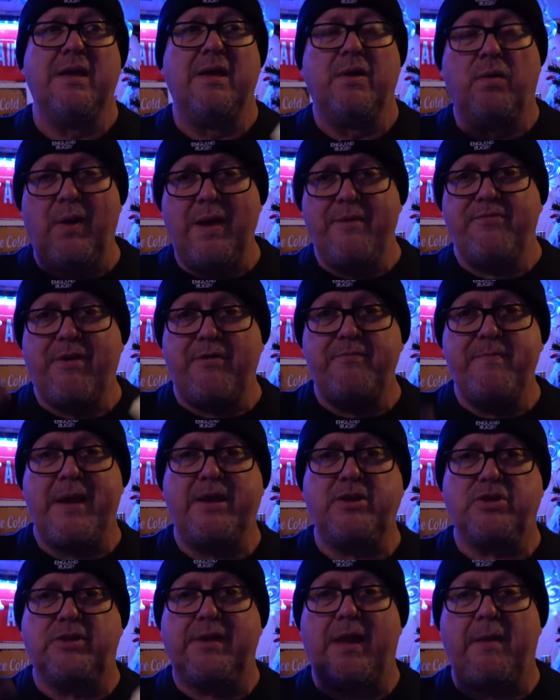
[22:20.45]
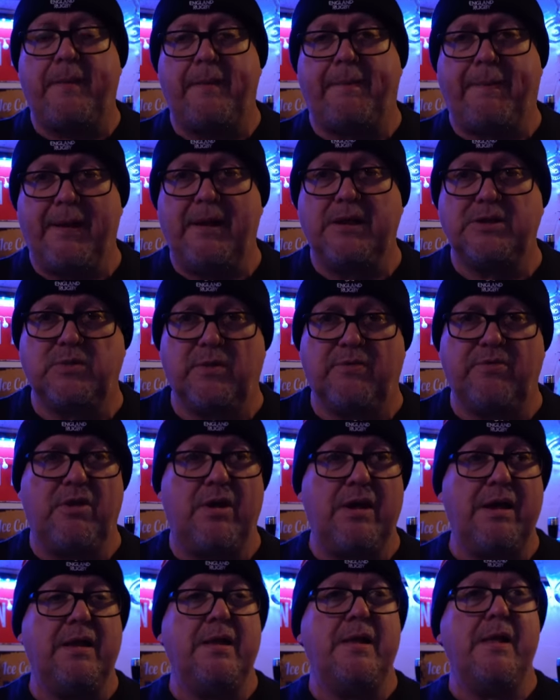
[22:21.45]
Whatever I've mentioned, they'll be pleased with,
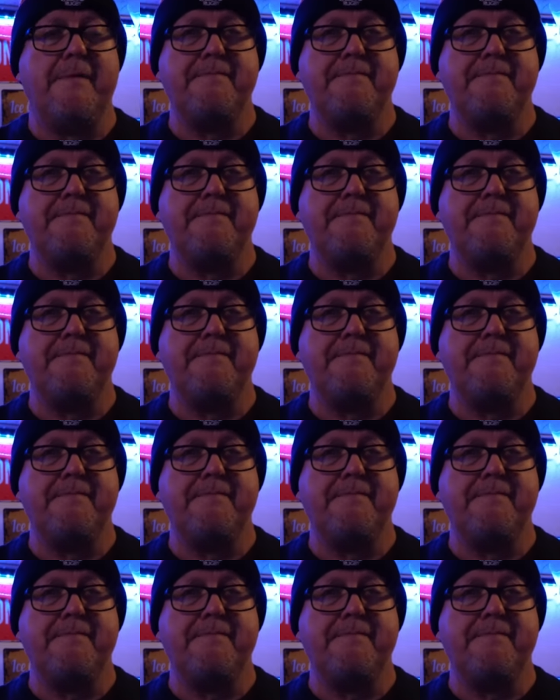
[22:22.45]
alright?